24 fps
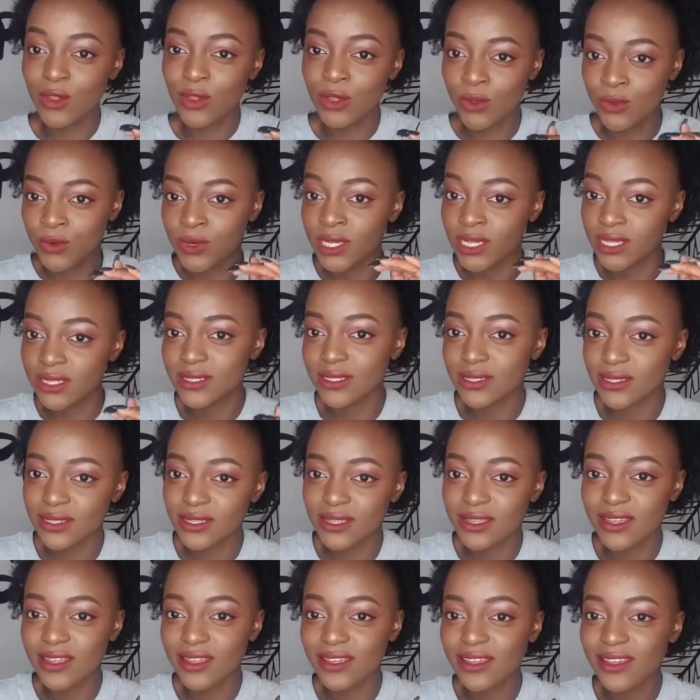Eunice.
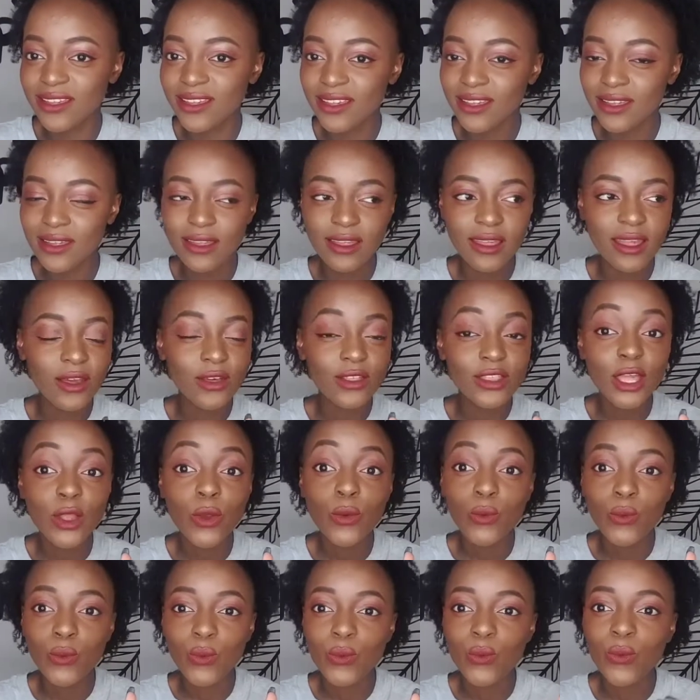I
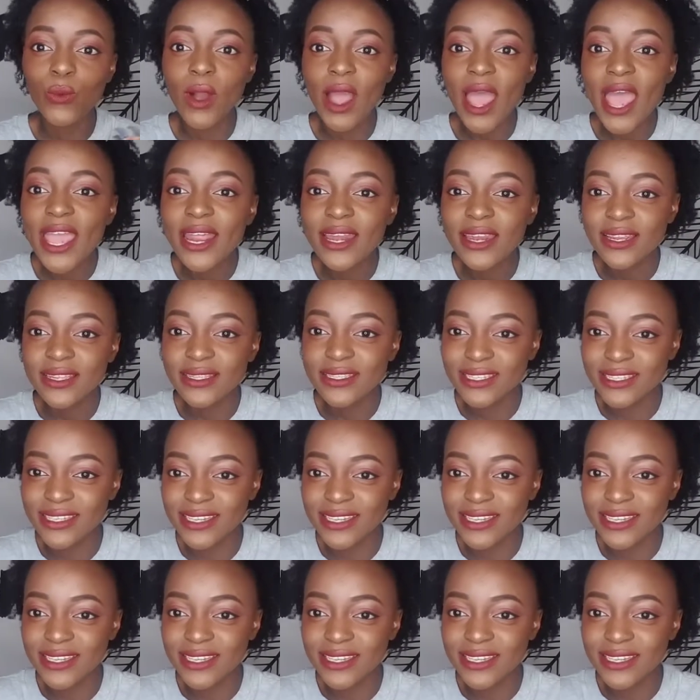was like, what?